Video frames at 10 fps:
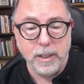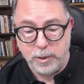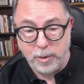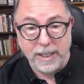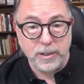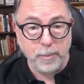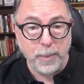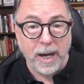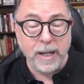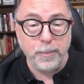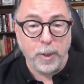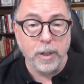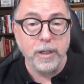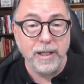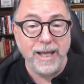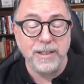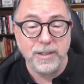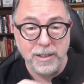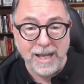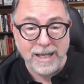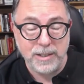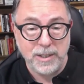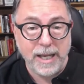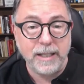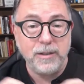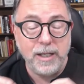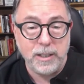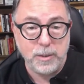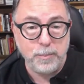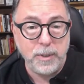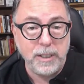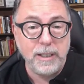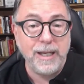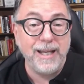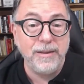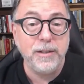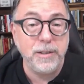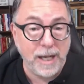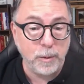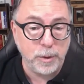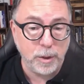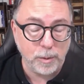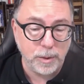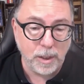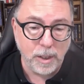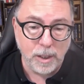So that's the bottom part. And that's the NASDAQ, the S and P, and the Dow Jones.